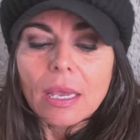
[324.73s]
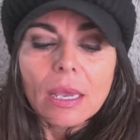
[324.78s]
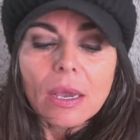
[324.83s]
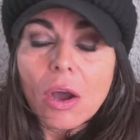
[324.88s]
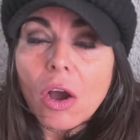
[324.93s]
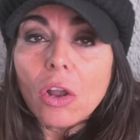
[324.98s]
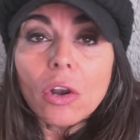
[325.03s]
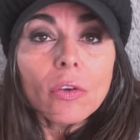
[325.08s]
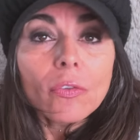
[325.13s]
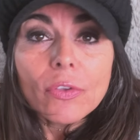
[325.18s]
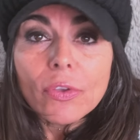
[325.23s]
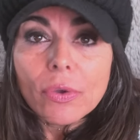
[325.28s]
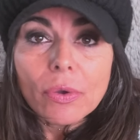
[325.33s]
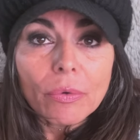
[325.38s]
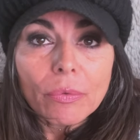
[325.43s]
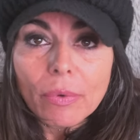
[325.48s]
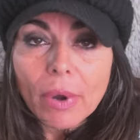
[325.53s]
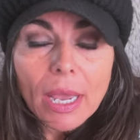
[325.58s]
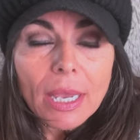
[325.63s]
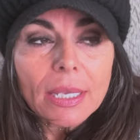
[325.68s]
all of you are
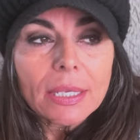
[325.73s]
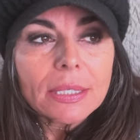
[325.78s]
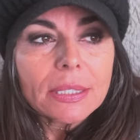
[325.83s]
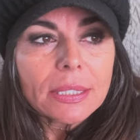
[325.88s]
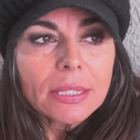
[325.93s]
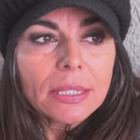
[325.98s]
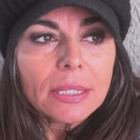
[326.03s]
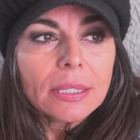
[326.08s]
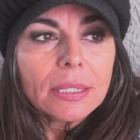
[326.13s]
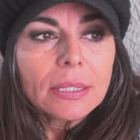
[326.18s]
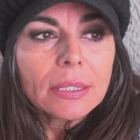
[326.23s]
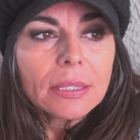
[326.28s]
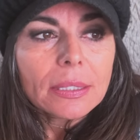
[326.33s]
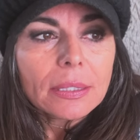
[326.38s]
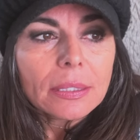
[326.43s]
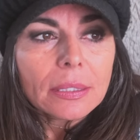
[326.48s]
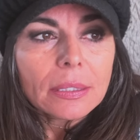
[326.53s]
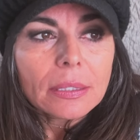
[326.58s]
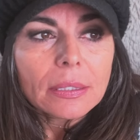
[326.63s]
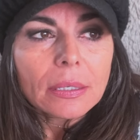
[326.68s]
right.
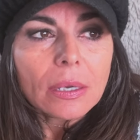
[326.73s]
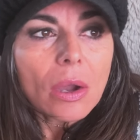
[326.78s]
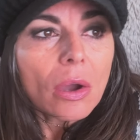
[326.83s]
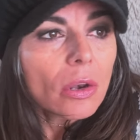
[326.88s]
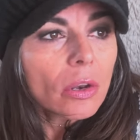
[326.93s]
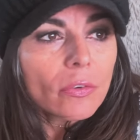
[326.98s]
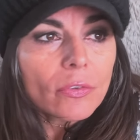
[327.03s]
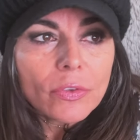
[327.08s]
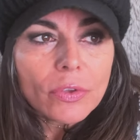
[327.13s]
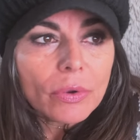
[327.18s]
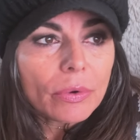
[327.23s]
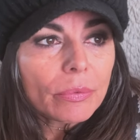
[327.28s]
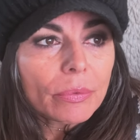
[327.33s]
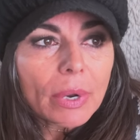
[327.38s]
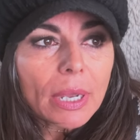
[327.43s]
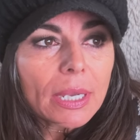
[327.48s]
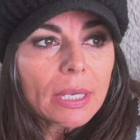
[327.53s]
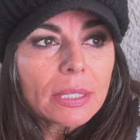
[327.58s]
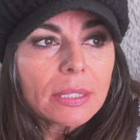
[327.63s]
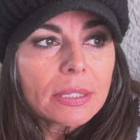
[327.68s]
All of you are
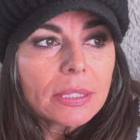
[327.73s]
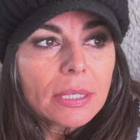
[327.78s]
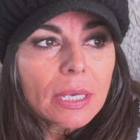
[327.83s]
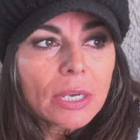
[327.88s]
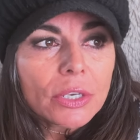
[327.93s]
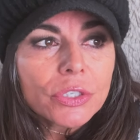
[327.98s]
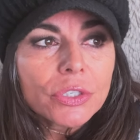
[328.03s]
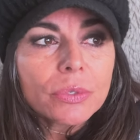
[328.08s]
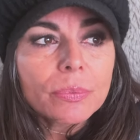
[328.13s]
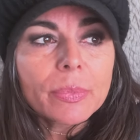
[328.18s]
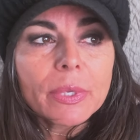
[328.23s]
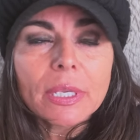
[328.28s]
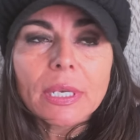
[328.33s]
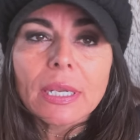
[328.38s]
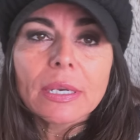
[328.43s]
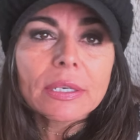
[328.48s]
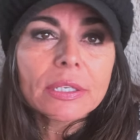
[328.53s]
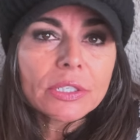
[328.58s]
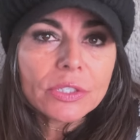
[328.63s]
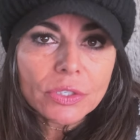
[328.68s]
right. I should be in
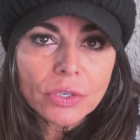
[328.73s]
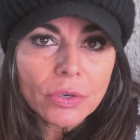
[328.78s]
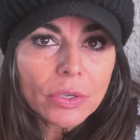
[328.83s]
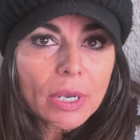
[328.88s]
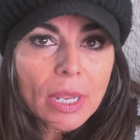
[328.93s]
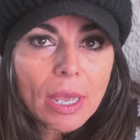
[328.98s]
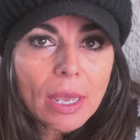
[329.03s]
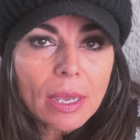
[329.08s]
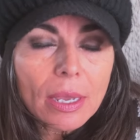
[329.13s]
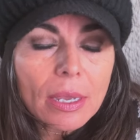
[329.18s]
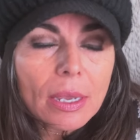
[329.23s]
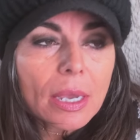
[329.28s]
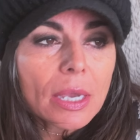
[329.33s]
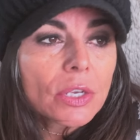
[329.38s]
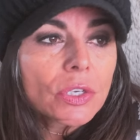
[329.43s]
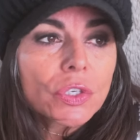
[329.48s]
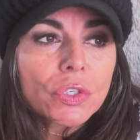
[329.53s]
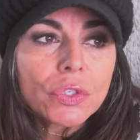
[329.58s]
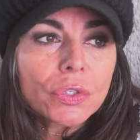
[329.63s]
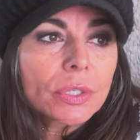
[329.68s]
Arizona.
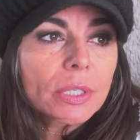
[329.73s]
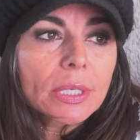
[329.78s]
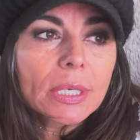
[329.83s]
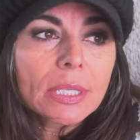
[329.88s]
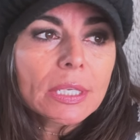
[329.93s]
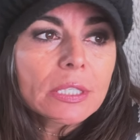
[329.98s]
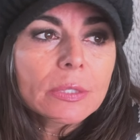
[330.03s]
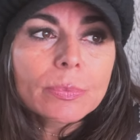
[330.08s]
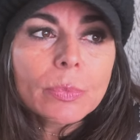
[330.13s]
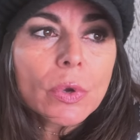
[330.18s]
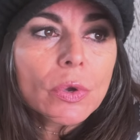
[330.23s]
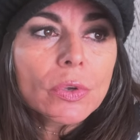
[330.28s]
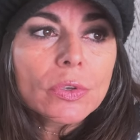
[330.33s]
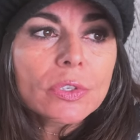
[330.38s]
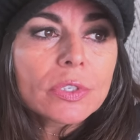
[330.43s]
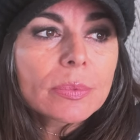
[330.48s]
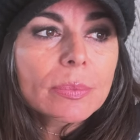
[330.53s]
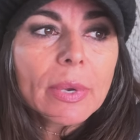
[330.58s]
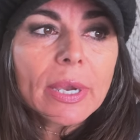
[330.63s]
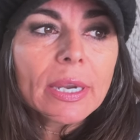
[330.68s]
I shouldn't
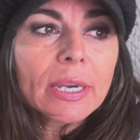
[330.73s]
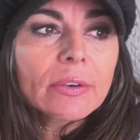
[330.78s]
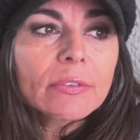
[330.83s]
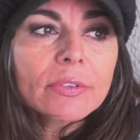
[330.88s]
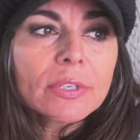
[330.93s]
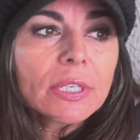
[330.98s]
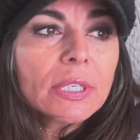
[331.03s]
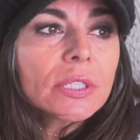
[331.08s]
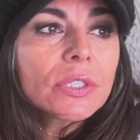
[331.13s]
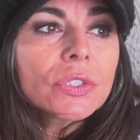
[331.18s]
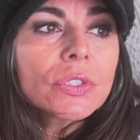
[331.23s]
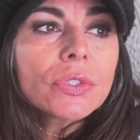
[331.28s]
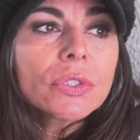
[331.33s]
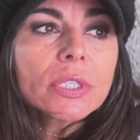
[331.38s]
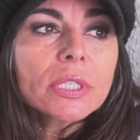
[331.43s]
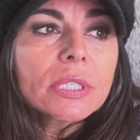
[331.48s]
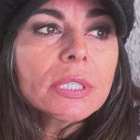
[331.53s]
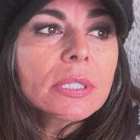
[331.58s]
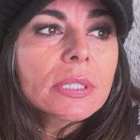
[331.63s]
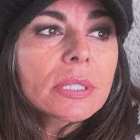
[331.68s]
expose my RV to
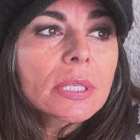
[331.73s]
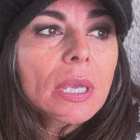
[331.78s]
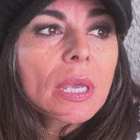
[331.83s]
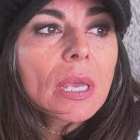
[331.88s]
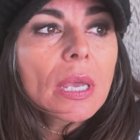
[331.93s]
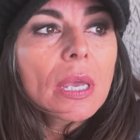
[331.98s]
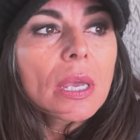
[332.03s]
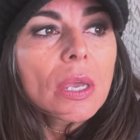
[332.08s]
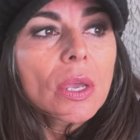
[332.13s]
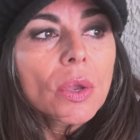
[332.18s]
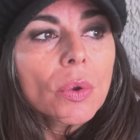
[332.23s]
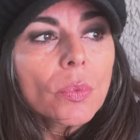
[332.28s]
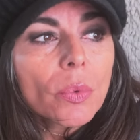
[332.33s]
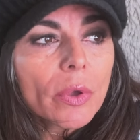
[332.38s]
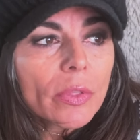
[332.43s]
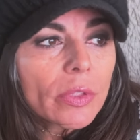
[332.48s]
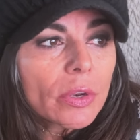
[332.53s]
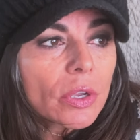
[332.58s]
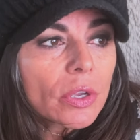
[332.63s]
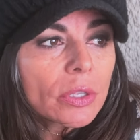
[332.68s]
these
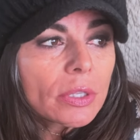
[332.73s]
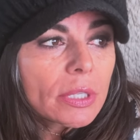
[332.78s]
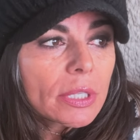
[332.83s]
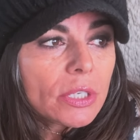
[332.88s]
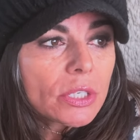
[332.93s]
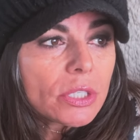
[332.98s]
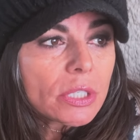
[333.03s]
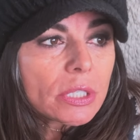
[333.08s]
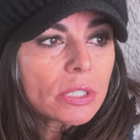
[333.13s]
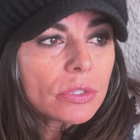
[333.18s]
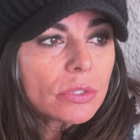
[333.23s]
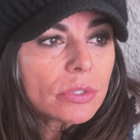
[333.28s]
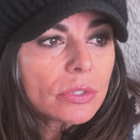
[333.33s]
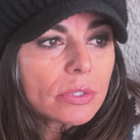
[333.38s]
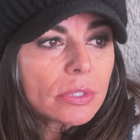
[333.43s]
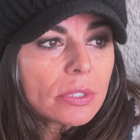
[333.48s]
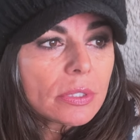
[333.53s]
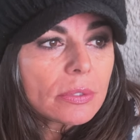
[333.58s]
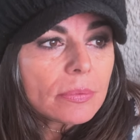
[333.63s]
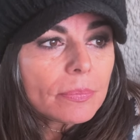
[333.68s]
weather
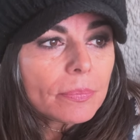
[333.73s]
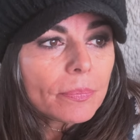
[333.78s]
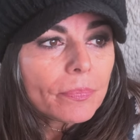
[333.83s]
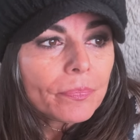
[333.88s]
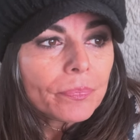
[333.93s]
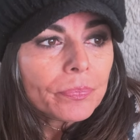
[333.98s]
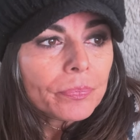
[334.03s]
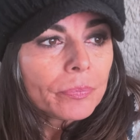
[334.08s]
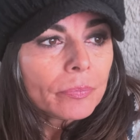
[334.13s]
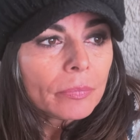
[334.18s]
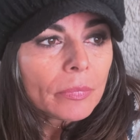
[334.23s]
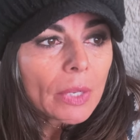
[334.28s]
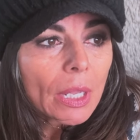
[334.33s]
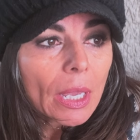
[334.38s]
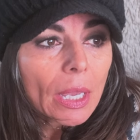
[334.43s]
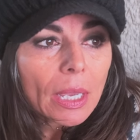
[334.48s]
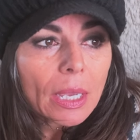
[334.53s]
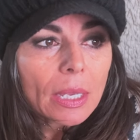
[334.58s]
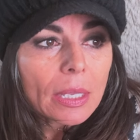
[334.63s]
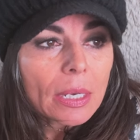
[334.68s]
conditions.
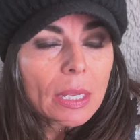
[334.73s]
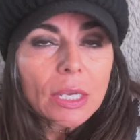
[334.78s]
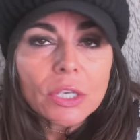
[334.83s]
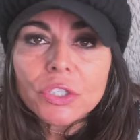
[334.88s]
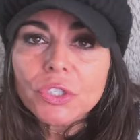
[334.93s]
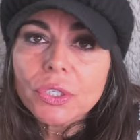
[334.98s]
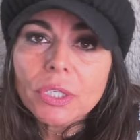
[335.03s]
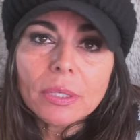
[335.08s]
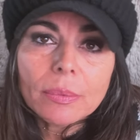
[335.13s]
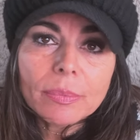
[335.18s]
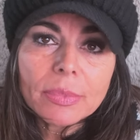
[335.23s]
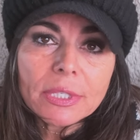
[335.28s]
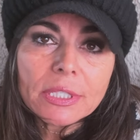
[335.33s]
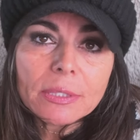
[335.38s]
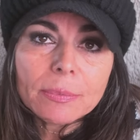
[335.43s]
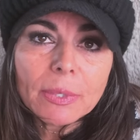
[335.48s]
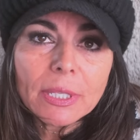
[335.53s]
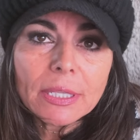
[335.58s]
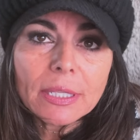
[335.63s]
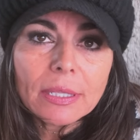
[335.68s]
And I shouldn't be
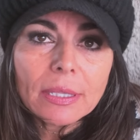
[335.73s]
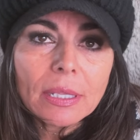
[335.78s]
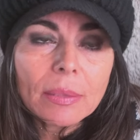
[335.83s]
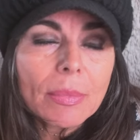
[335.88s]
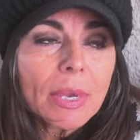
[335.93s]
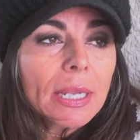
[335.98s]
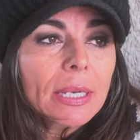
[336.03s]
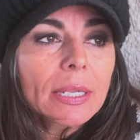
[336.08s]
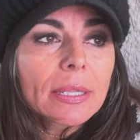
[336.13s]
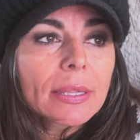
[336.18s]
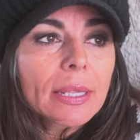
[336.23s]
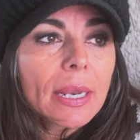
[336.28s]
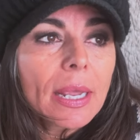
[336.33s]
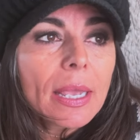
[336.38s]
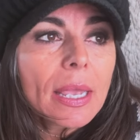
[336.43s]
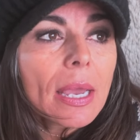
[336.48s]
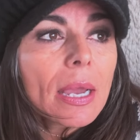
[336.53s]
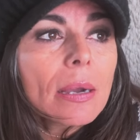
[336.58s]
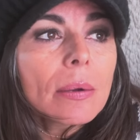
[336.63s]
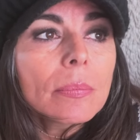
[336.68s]
spending the money that I
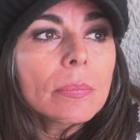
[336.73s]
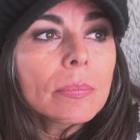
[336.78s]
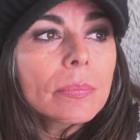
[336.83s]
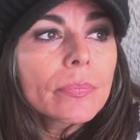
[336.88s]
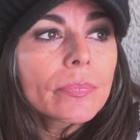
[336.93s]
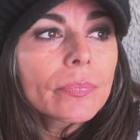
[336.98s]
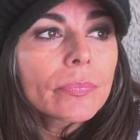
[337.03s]
am